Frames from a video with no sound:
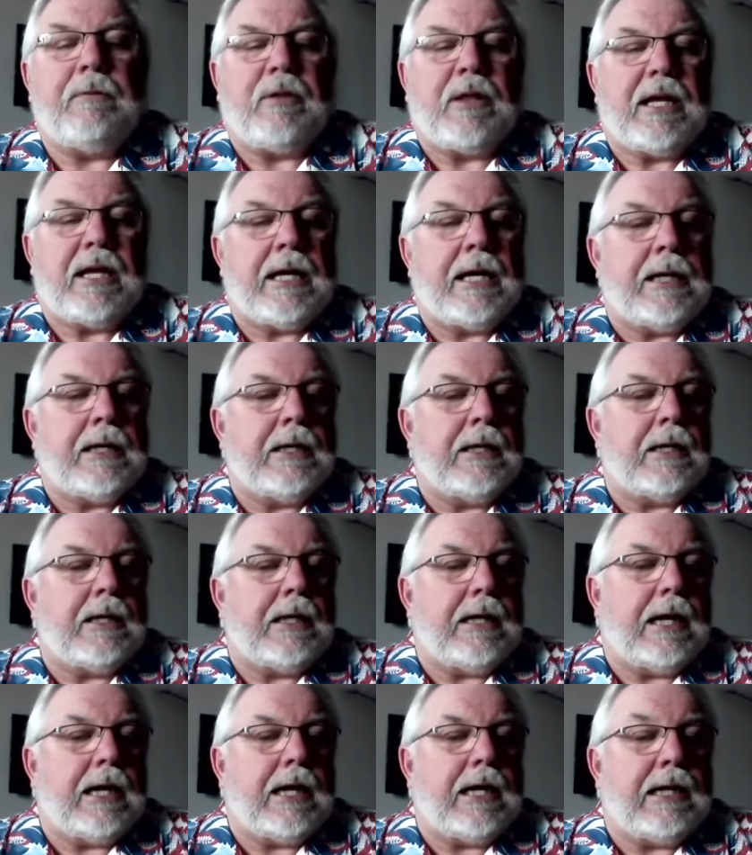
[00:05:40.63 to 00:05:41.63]
then
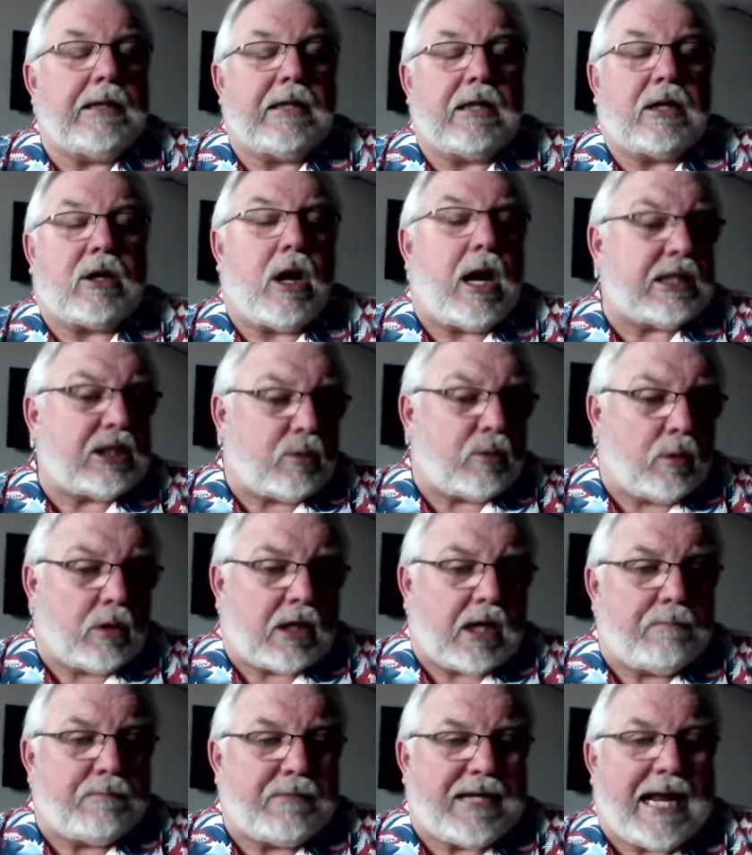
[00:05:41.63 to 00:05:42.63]
the cost will
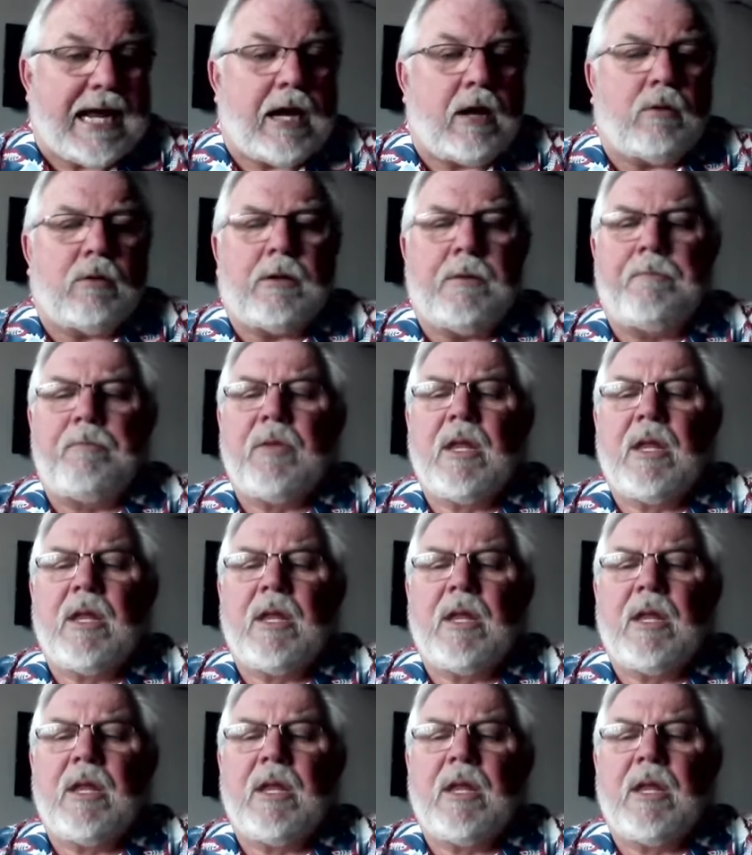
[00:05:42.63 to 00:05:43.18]
come down.